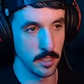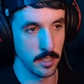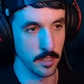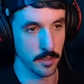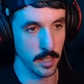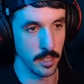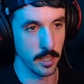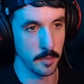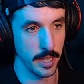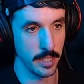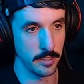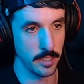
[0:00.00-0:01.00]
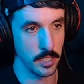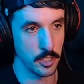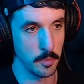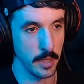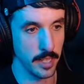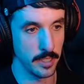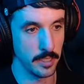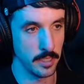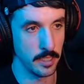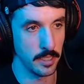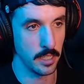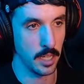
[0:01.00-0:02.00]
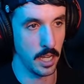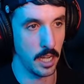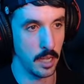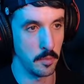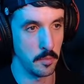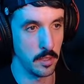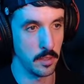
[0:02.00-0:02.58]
Okay, not bad. Not too bad. Um.